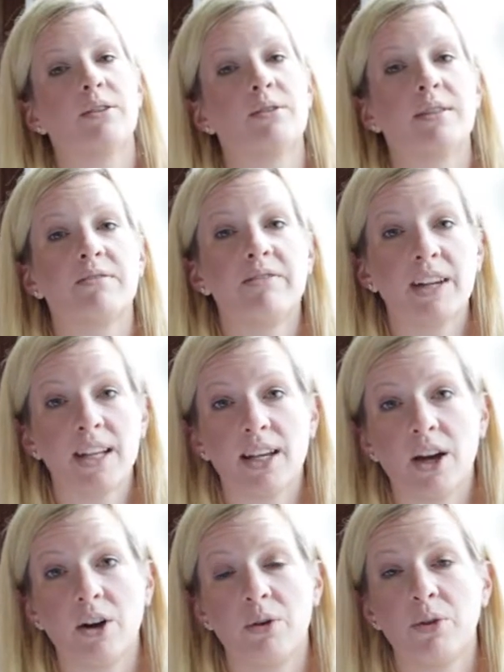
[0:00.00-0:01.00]
there's a
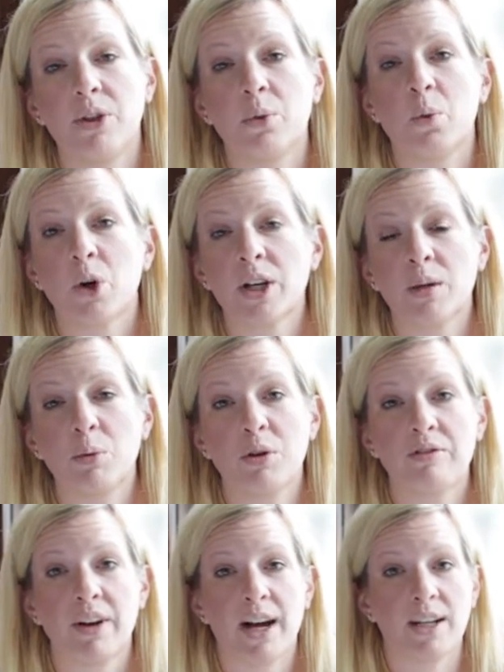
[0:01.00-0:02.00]
video that we're going to
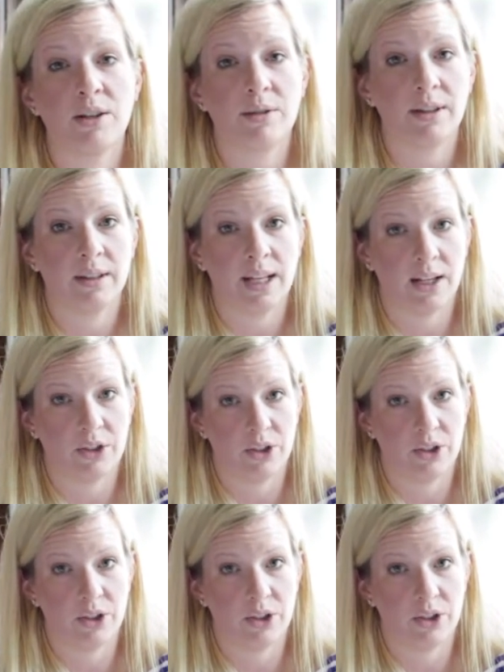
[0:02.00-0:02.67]
provide you the link